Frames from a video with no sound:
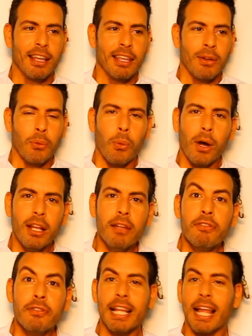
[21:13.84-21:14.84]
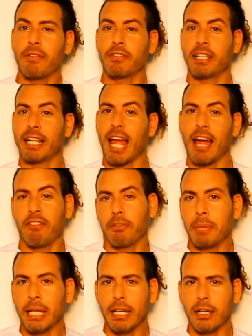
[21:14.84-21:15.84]
what if life didn't have a
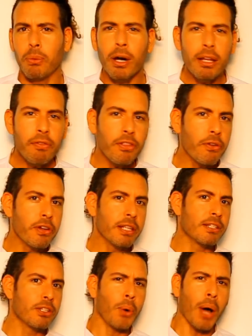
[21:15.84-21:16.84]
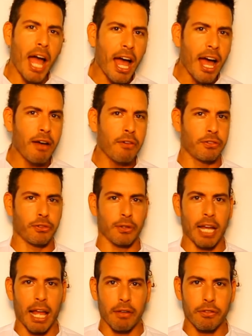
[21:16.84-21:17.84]
meaning? What if there is no
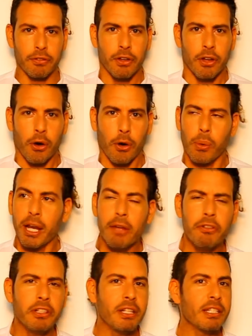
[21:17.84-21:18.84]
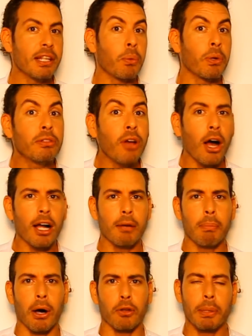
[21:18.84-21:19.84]
afterlife? Or whatever it is that we talk
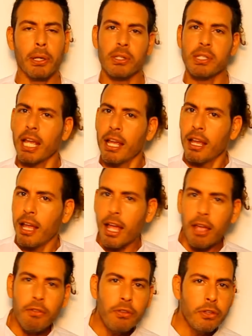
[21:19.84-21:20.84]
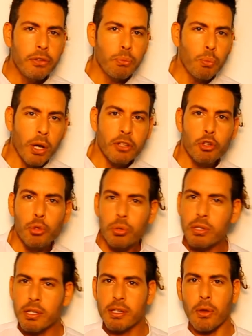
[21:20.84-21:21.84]
about? Because everyone
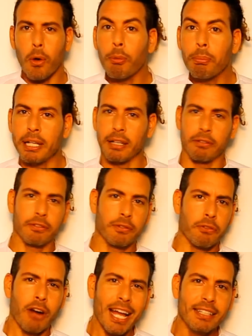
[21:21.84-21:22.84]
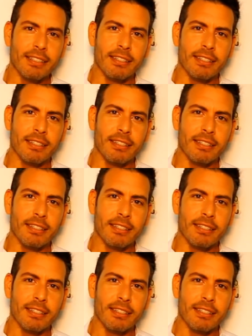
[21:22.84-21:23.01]
chooses his own belief, right?